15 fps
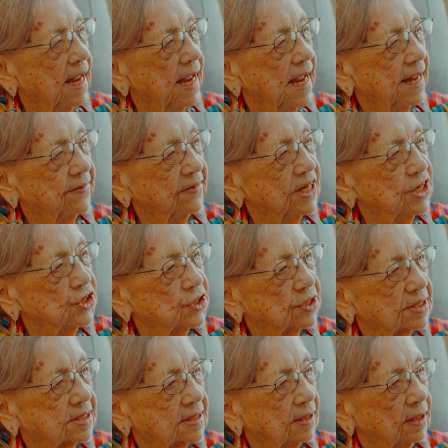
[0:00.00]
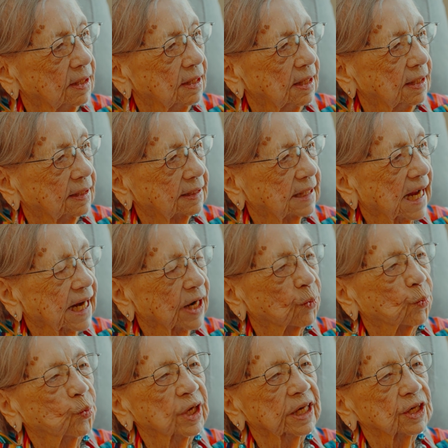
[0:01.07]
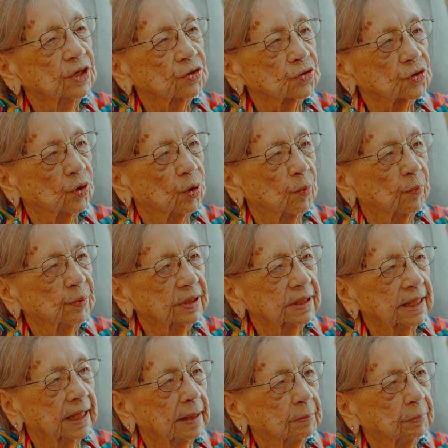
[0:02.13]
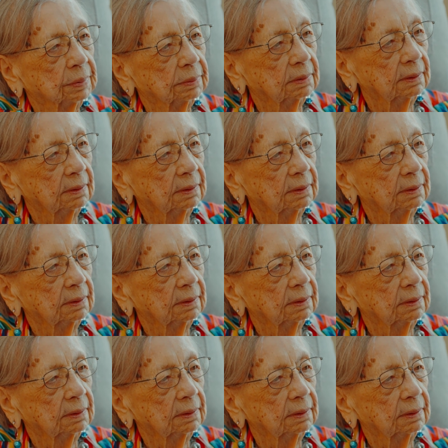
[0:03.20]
And these kind of windows opened up